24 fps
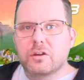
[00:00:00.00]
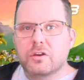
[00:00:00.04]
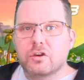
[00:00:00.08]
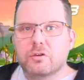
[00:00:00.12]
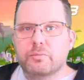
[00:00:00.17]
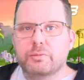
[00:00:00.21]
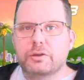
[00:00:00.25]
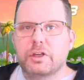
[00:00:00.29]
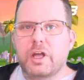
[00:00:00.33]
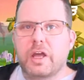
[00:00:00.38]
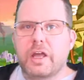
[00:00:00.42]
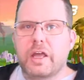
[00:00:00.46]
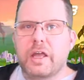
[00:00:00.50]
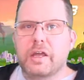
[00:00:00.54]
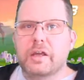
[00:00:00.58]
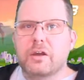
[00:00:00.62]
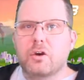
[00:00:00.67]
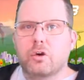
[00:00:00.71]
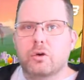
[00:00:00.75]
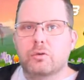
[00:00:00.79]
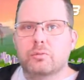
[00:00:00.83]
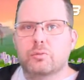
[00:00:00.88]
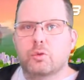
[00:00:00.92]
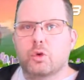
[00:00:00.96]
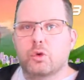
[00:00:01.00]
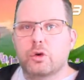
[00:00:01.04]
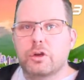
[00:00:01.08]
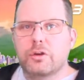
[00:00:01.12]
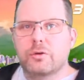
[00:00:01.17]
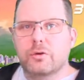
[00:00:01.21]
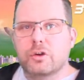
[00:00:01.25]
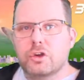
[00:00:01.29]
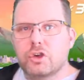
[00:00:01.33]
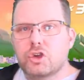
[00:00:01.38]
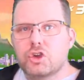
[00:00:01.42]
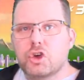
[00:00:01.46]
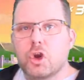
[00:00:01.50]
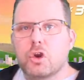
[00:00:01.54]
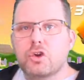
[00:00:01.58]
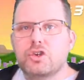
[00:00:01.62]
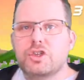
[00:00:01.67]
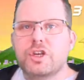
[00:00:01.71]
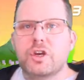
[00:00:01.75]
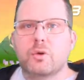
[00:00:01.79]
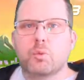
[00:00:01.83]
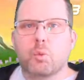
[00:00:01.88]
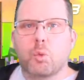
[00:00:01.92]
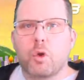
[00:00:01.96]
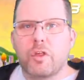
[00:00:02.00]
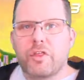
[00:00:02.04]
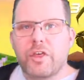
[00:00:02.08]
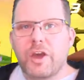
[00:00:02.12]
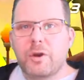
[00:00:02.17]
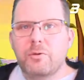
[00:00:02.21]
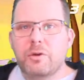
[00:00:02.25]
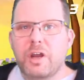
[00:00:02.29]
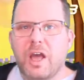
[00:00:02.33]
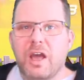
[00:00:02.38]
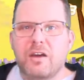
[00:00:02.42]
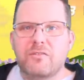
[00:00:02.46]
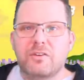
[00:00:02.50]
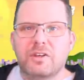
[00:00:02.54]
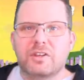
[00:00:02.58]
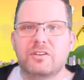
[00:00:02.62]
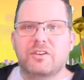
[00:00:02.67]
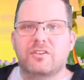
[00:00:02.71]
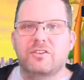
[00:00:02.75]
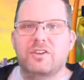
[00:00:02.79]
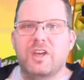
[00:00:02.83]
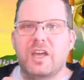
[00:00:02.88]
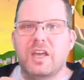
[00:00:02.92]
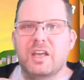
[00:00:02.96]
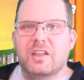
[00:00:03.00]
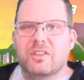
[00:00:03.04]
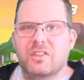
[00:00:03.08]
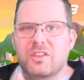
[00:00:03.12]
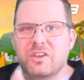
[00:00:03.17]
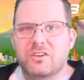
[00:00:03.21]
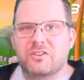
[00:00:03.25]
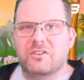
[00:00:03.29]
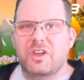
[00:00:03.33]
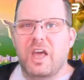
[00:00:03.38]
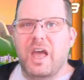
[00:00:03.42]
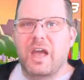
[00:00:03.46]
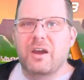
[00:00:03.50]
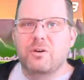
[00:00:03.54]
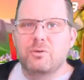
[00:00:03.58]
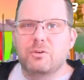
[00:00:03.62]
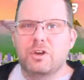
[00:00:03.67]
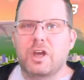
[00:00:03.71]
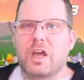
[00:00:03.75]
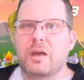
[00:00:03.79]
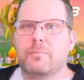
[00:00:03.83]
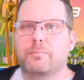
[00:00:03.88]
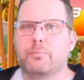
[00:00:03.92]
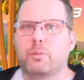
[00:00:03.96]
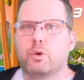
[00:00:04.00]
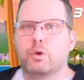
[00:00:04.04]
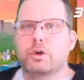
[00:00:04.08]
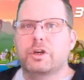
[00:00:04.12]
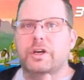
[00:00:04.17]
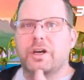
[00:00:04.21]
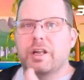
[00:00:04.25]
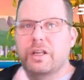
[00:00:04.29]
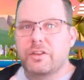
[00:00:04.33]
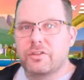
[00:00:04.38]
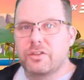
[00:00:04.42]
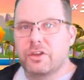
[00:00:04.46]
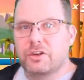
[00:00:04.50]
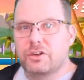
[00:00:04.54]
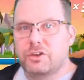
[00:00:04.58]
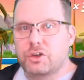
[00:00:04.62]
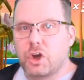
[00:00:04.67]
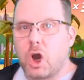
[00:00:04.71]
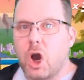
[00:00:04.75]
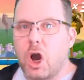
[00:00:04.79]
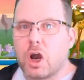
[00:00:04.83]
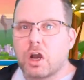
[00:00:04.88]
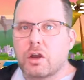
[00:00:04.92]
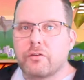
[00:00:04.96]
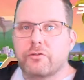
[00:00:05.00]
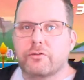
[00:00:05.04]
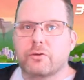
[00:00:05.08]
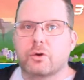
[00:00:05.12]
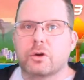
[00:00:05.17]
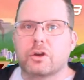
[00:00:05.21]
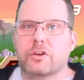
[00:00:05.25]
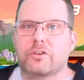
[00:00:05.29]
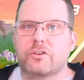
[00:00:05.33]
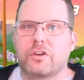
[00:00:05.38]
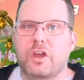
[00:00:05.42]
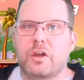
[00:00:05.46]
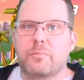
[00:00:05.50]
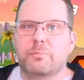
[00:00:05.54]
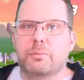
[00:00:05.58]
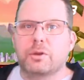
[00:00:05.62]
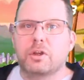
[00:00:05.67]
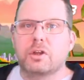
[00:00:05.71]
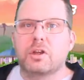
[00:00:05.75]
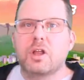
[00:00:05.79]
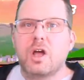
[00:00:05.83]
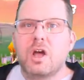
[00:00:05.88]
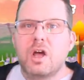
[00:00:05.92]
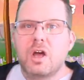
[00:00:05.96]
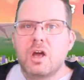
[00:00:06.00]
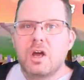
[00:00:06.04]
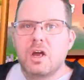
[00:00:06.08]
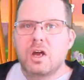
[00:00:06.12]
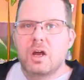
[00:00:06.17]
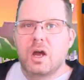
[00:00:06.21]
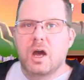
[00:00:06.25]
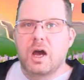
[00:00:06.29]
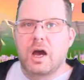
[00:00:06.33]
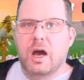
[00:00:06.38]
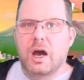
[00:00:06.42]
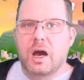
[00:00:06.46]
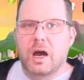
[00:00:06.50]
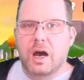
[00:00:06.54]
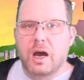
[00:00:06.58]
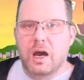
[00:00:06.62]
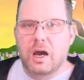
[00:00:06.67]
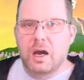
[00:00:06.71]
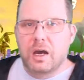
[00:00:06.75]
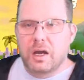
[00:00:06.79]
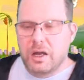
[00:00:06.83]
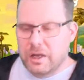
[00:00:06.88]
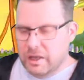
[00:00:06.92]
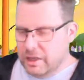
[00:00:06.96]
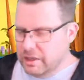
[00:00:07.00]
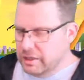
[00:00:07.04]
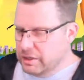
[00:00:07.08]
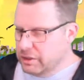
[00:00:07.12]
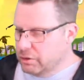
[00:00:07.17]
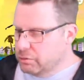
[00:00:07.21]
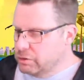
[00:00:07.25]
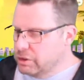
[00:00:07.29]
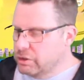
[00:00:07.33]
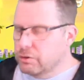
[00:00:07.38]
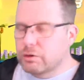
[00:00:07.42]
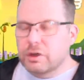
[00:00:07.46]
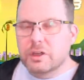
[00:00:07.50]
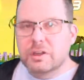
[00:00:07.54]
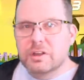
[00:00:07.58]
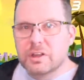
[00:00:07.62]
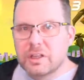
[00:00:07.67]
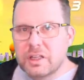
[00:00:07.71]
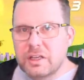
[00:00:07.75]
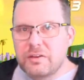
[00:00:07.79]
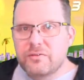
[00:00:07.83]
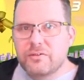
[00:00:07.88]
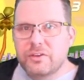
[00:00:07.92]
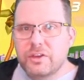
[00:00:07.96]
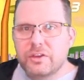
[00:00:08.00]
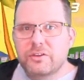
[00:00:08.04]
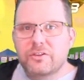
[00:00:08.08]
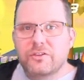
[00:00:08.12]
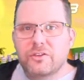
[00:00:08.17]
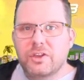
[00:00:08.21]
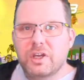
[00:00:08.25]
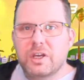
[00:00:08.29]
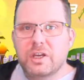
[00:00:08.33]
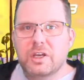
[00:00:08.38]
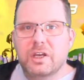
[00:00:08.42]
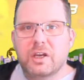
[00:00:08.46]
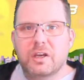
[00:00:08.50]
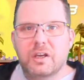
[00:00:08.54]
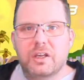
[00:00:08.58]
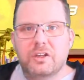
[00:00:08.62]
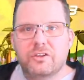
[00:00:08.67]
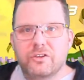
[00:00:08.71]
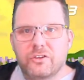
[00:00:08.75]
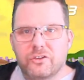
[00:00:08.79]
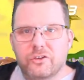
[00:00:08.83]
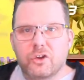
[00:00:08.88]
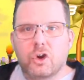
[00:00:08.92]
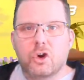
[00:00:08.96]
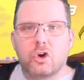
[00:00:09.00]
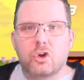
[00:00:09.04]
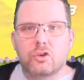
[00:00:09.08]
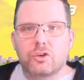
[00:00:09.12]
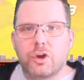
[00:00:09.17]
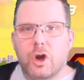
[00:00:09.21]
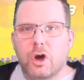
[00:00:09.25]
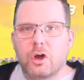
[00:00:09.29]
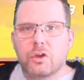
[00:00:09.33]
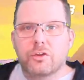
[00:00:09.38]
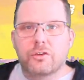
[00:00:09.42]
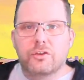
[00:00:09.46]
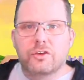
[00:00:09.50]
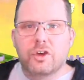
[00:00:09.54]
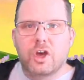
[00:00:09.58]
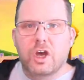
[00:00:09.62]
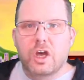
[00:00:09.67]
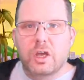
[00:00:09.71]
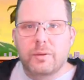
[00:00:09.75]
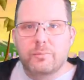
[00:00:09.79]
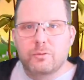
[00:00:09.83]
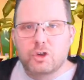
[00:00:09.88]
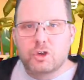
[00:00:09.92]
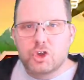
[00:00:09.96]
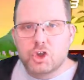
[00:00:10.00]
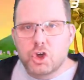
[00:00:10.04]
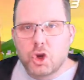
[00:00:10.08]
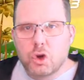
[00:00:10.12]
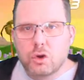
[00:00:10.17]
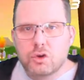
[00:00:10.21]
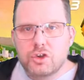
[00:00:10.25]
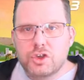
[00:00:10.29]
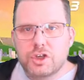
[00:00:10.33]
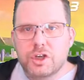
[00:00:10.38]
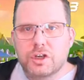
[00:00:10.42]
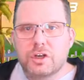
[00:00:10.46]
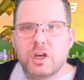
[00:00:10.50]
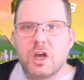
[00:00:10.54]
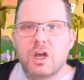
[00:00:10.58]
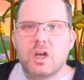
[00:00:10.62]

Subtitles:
you're playing, or you can charge it without having to take this out and put it in the dock, for example. You can leave this thing installed all the time, charge it